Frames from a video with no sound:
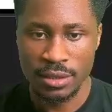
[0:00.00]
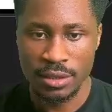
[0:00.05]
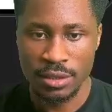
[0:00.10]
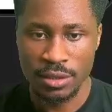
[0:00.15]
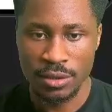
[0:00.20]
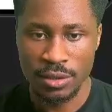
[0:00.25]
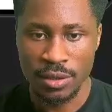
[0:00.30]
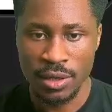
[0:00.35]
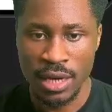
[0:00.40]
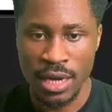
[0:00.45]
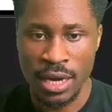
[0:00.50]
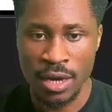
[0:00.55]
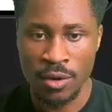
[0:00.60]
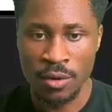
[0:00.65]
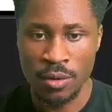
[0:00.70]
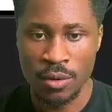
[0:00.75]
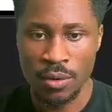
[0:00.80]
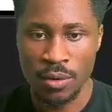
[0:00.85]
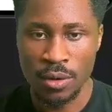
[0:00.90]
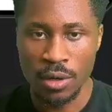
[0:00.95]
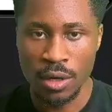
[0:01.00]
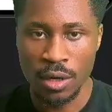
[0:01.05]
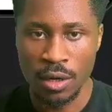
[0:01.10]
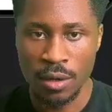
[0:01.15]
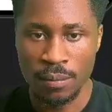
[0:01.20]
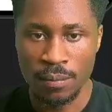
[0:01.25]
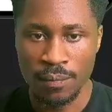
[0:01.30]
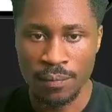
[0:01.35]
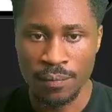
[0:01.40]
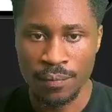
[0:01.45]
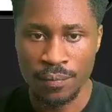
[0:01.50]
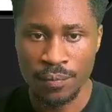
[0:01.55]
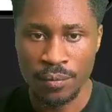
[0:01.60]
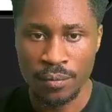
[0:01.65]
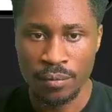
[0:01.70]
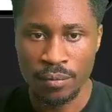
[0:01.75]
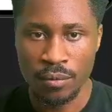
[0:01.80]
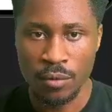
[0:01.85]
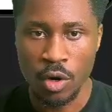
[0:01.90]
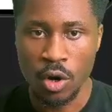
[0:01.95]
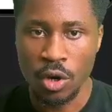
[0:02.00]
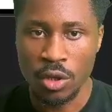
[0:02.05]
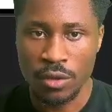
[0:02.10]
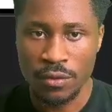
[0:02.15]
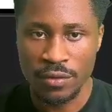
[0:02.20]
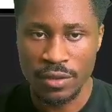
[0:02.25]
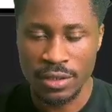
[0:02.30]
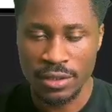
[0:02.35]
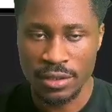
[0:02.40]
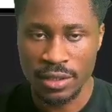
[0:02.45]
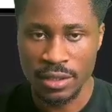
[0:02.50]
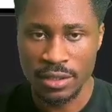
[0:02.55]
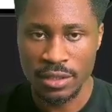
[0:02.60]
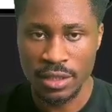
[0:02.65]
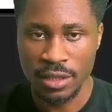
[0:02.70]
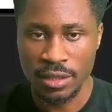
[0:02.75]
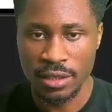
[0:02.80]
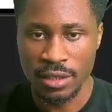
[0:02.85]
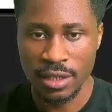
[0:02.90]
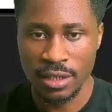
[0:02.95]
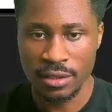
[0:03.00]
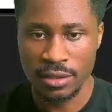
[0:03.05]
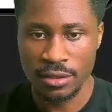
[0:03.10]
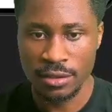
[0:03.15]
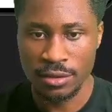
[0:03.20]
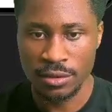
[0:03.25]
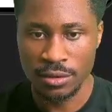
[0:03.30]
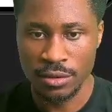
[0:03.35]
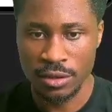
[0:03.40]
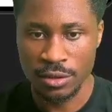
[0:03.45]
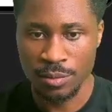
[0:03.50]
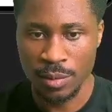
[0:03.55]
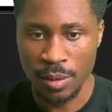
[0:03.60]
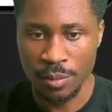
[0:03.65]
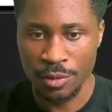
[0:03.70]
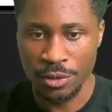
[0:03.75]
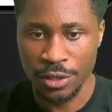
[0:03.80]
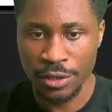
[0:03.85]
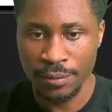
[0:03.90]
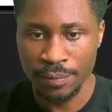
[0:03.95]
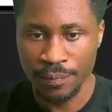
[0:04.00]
you know how all of these things are connected to this property.